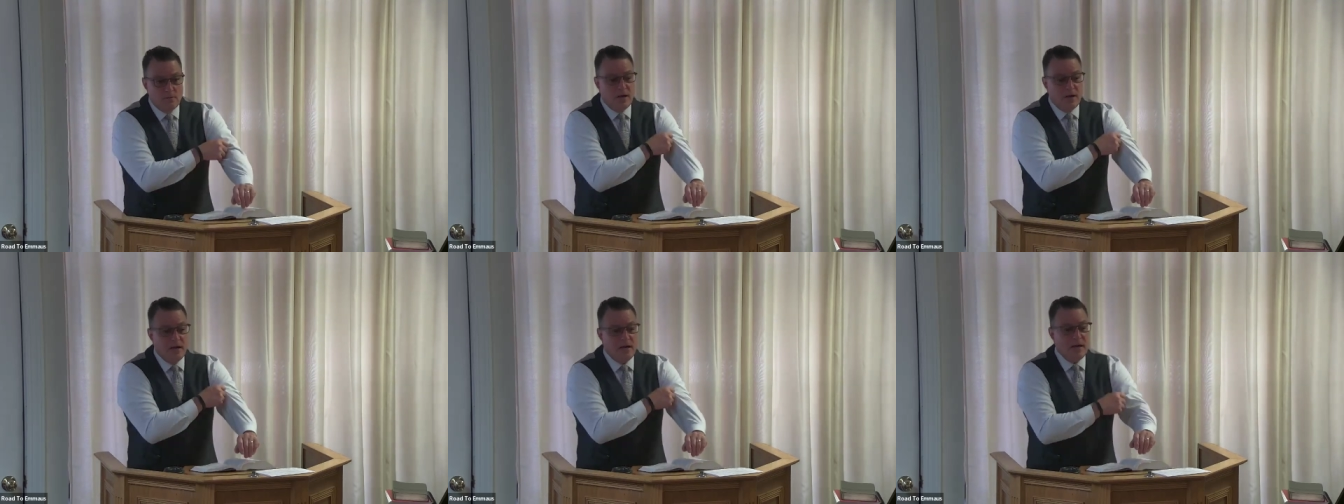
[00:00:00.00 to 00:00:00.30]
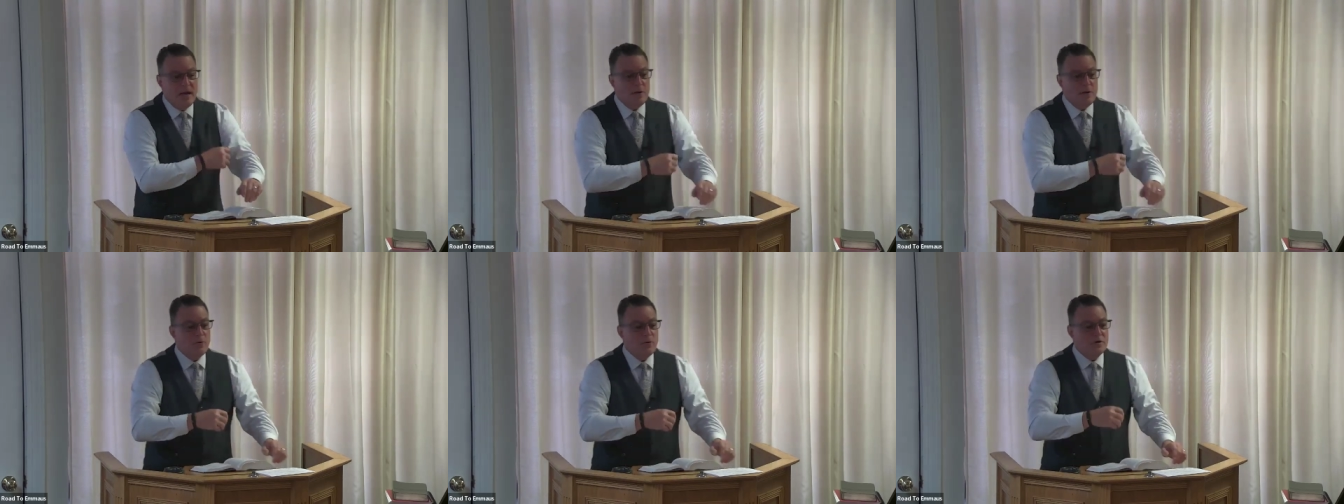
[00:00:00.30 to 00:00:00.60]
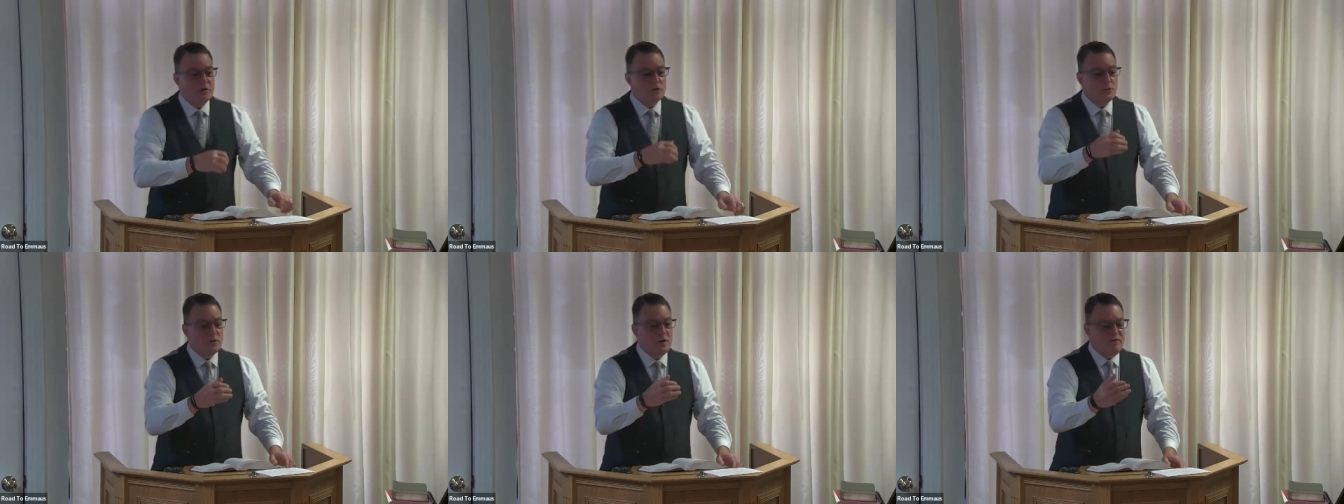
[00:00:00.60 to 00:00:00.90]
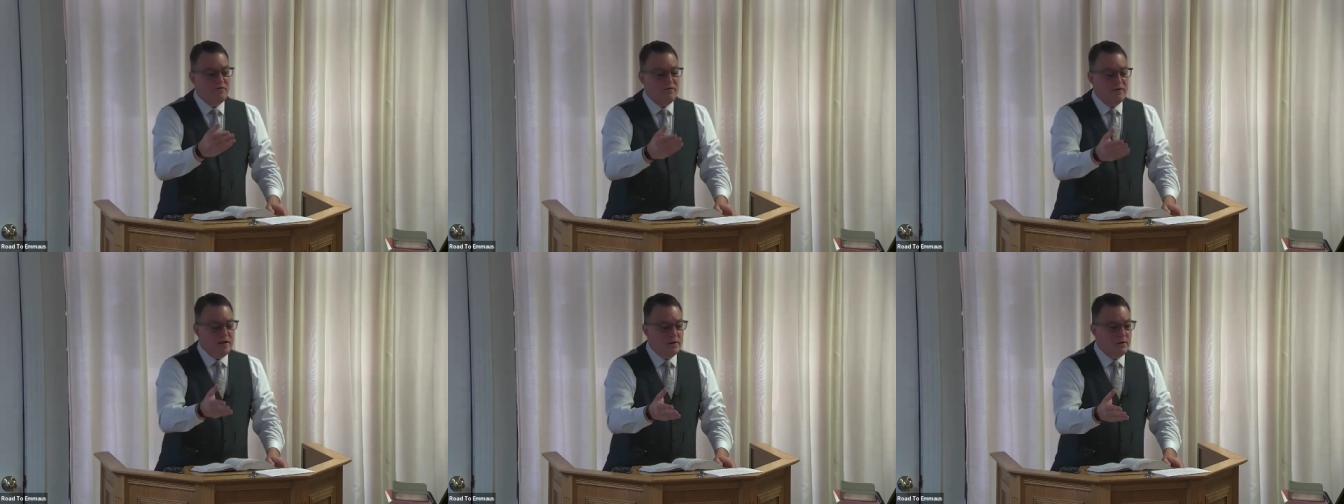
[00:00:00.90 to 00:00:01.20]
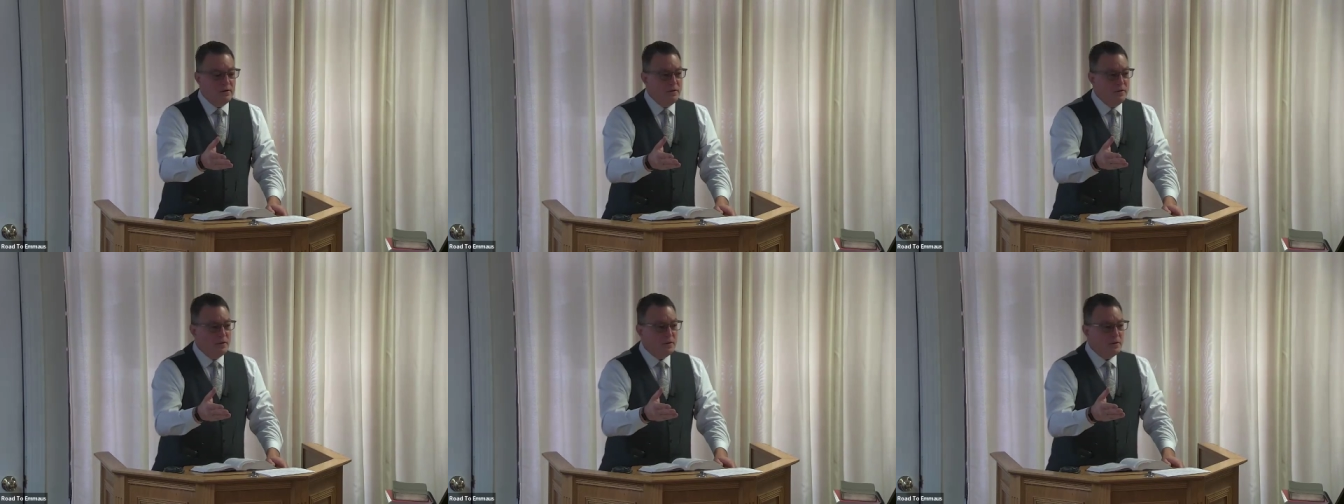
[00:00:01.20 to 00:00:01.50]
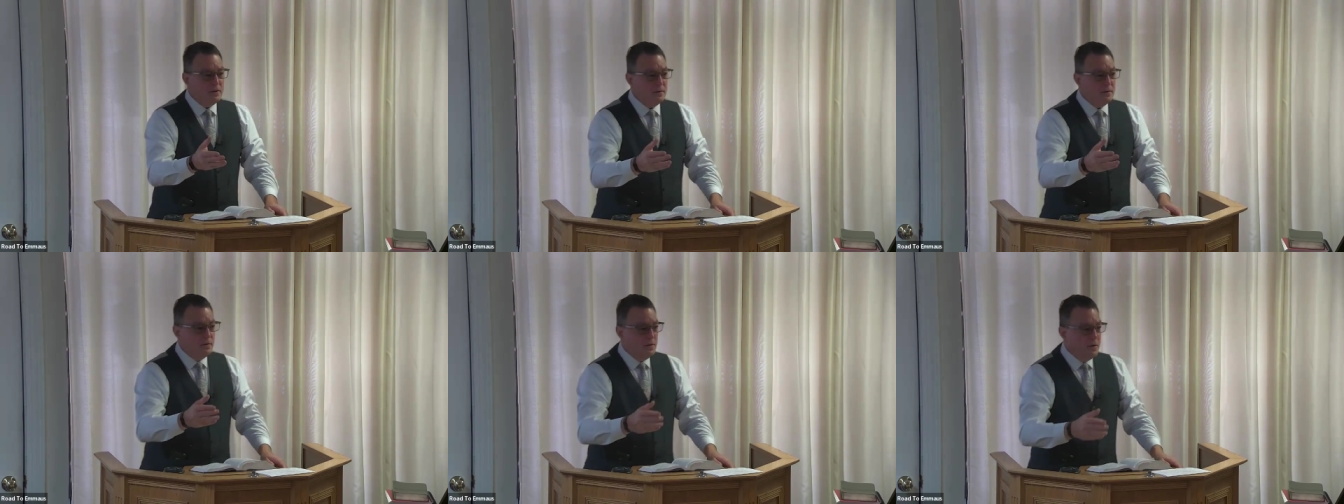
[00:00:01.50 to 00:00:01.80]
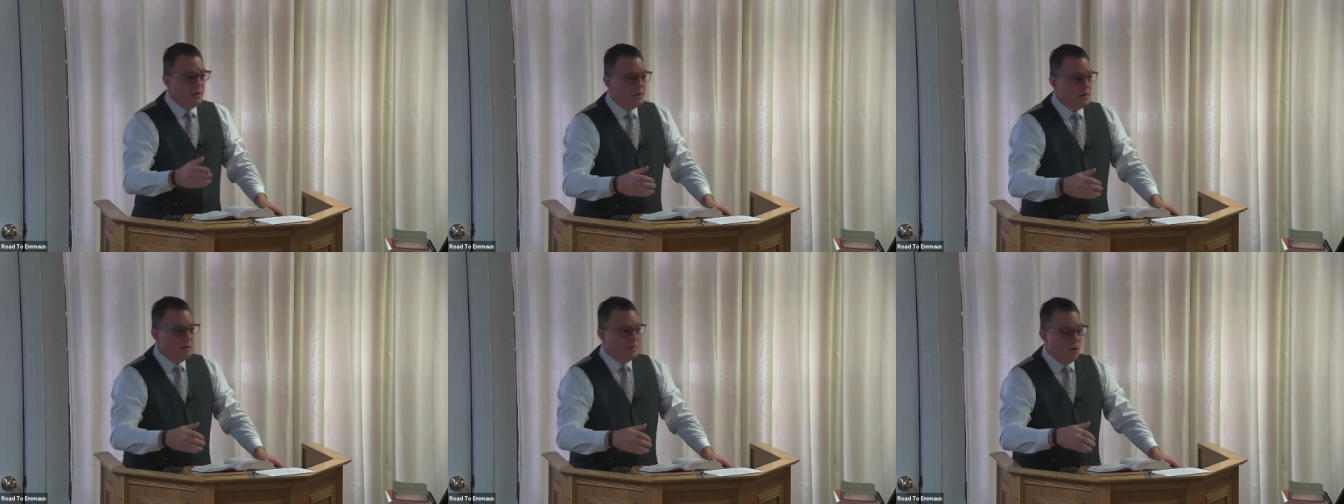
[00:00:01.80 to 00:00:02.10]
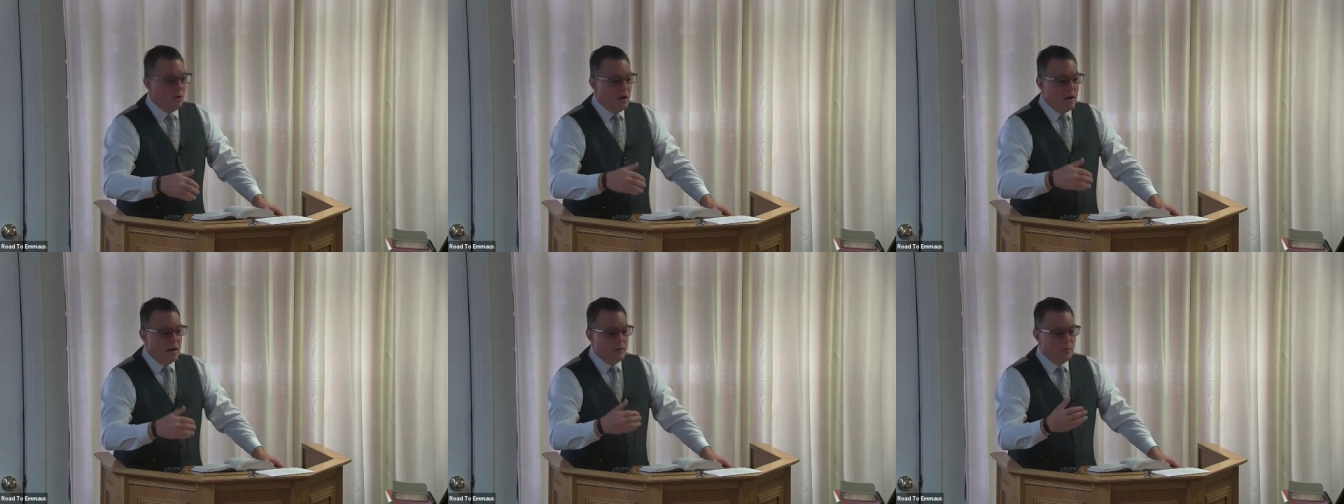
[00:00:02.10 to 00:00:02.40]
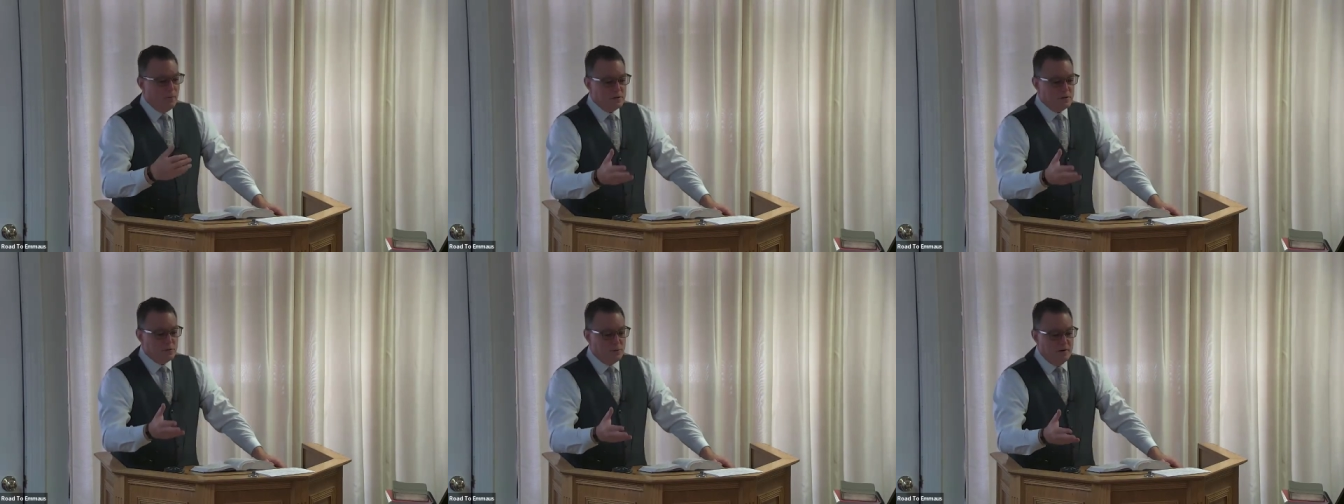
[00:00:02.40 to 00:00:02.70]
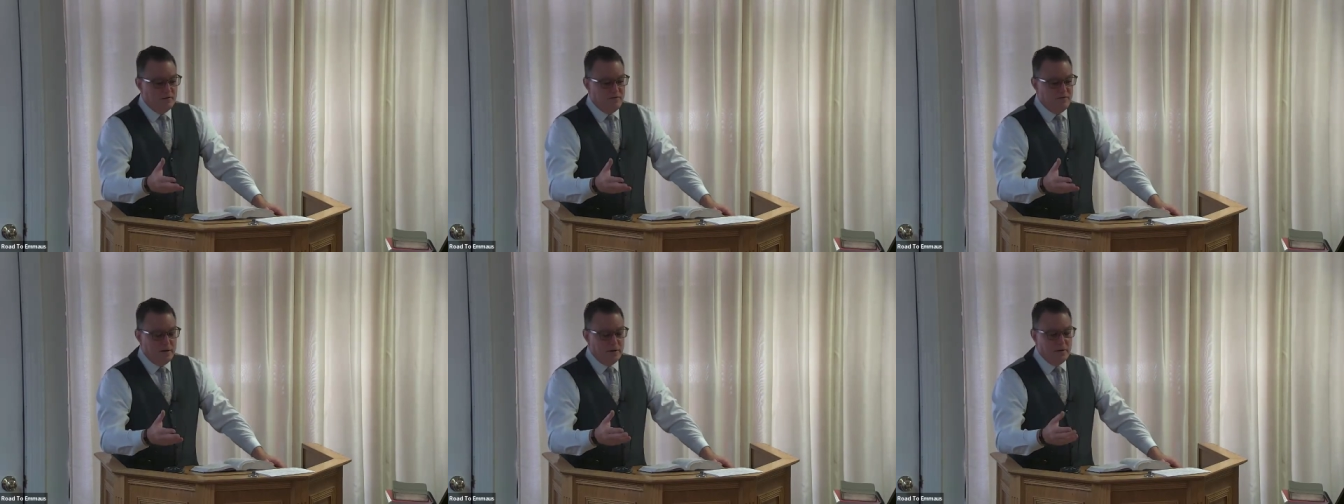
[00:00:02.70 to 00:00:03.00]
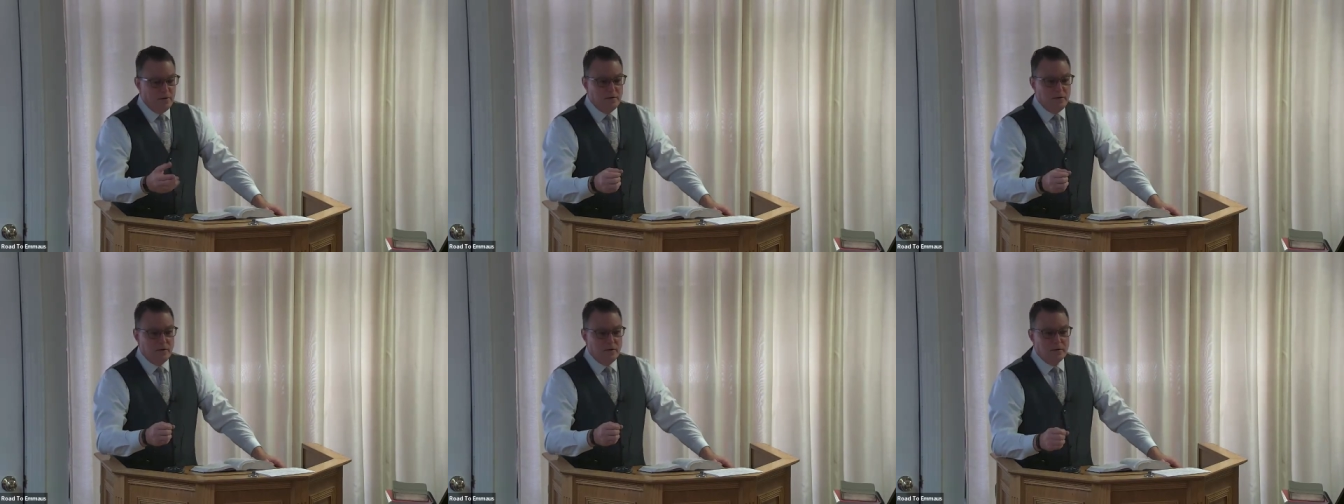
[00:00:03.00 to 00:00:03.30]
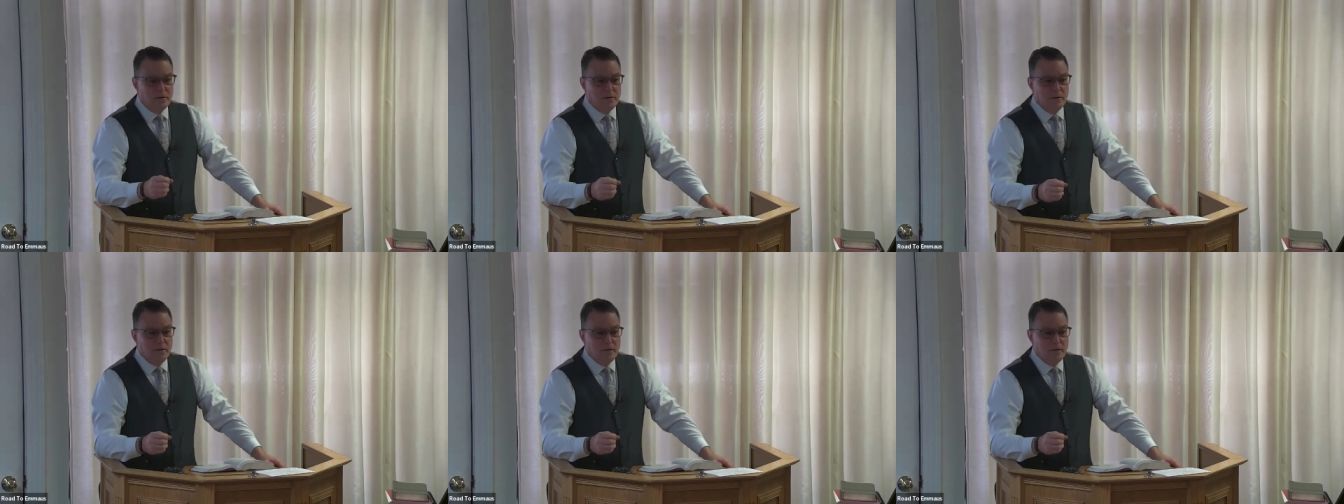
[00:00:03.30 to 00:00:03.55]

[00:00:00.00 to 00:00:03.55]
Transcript: But it was revealed the plot was revealed